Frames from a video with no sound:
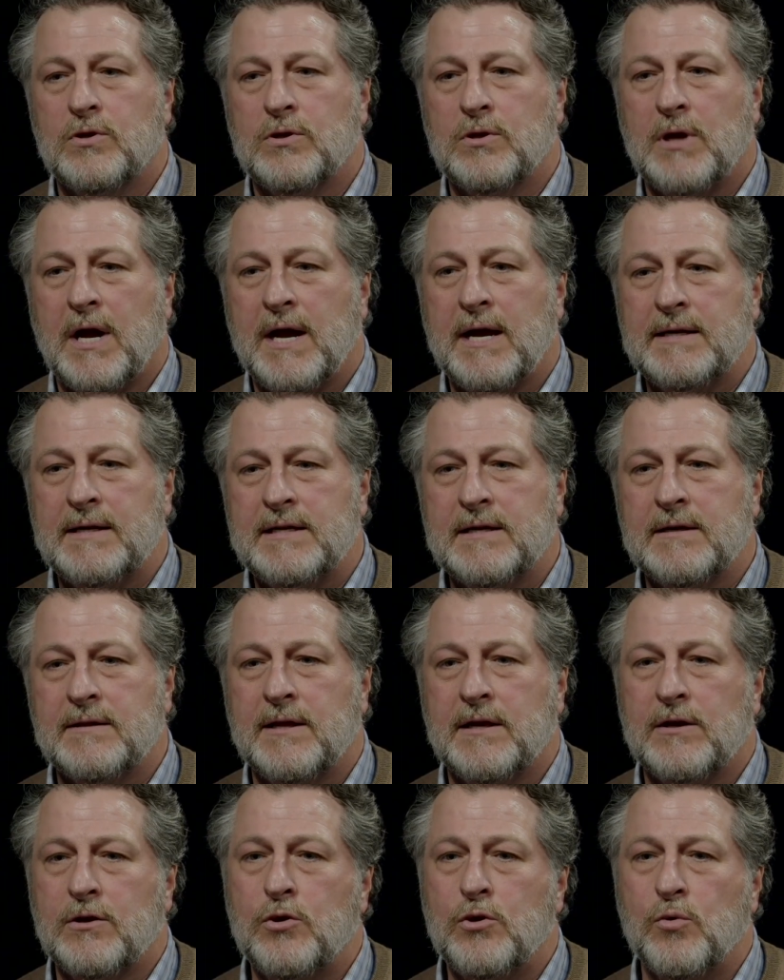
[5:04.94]
The idea
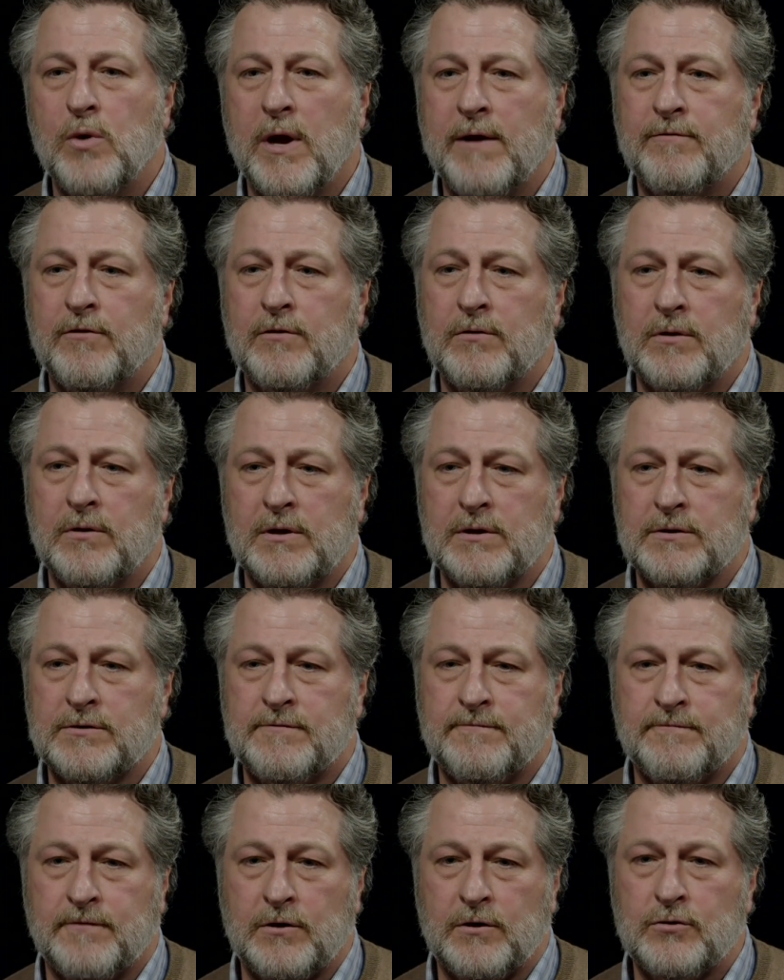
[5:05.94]
that whoever
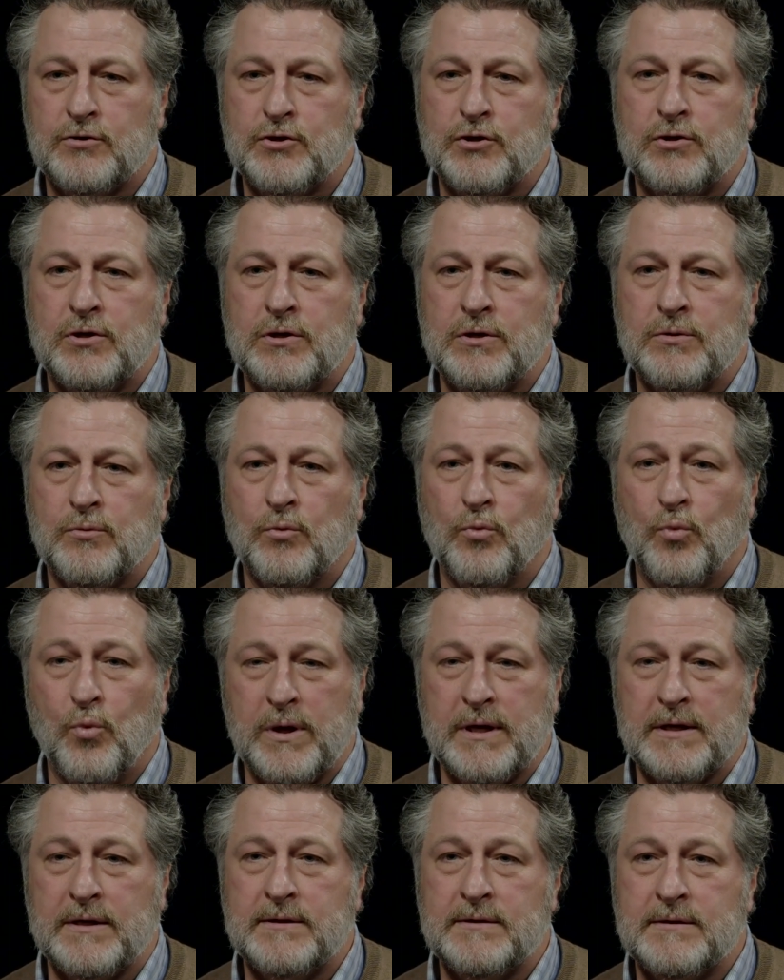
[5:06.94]
is first
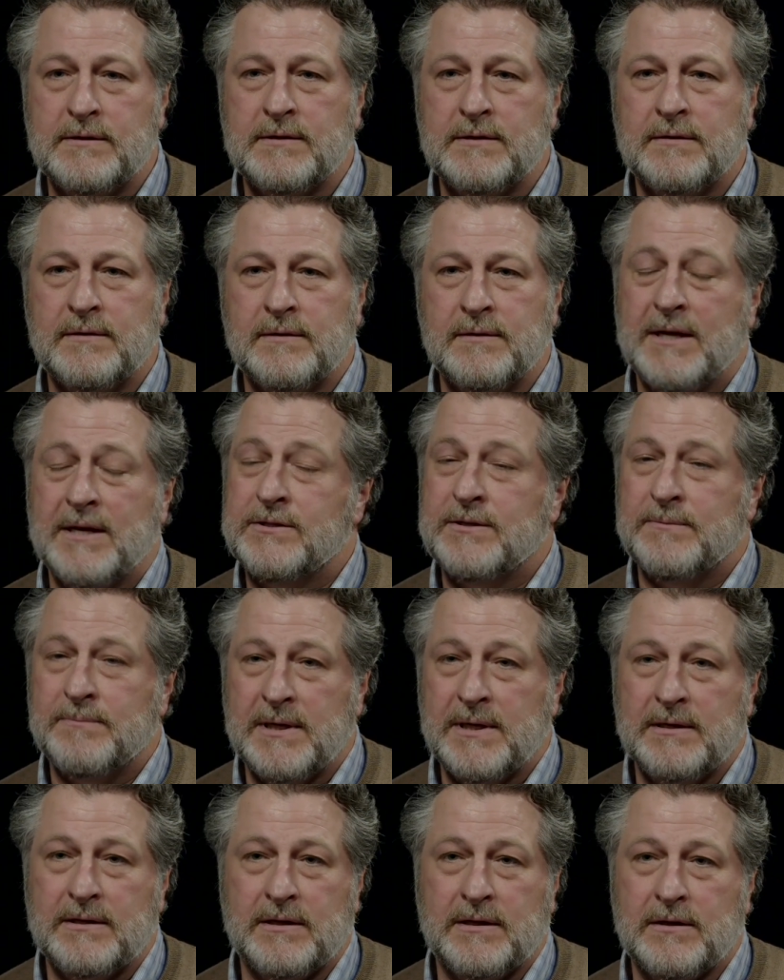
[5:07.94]
wins doesn't
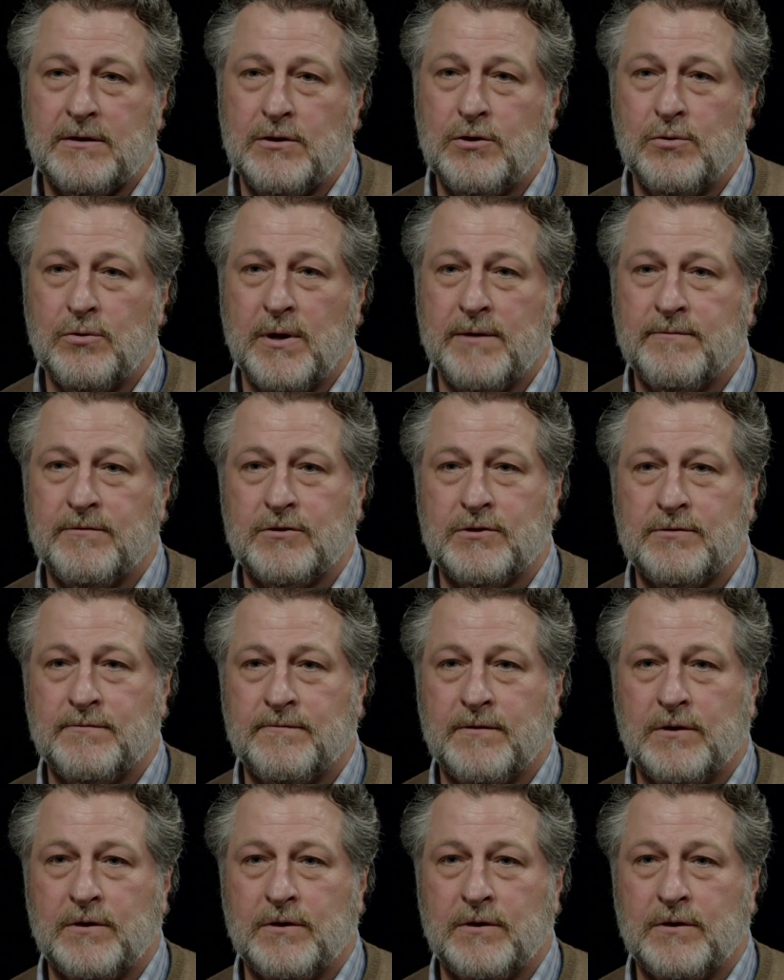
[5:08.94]
mean that whoever's